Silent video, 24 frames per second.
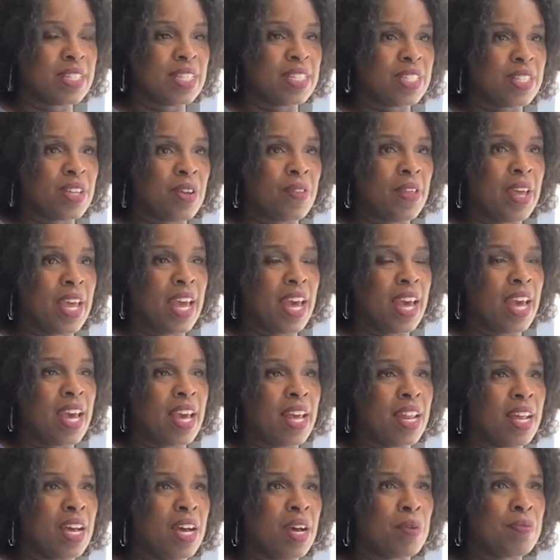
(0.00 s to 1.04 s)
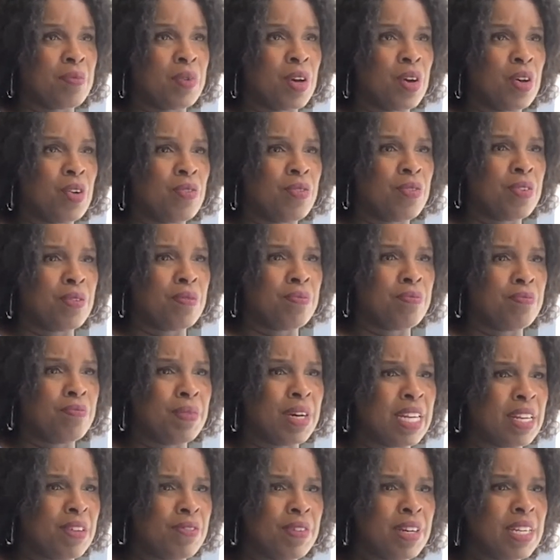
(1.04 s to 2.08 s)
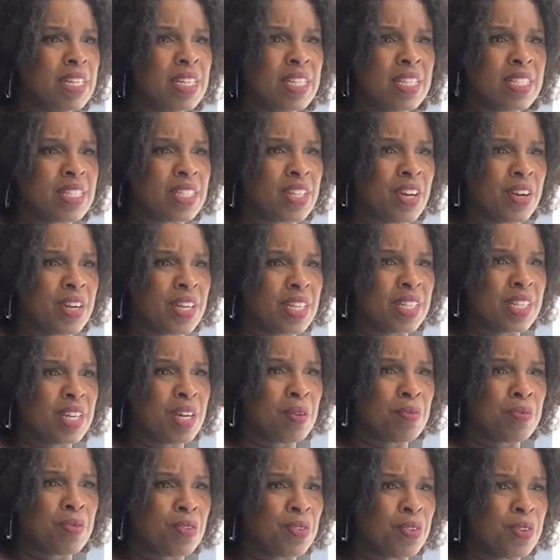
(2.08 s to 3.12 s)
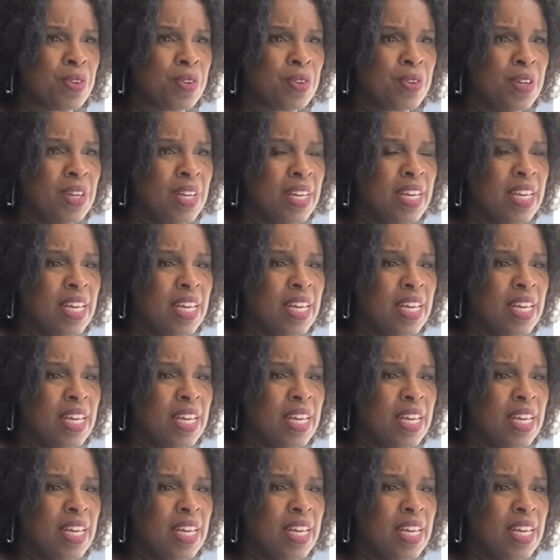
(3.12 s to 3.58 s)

And so they had um, COVID money funding started to come through.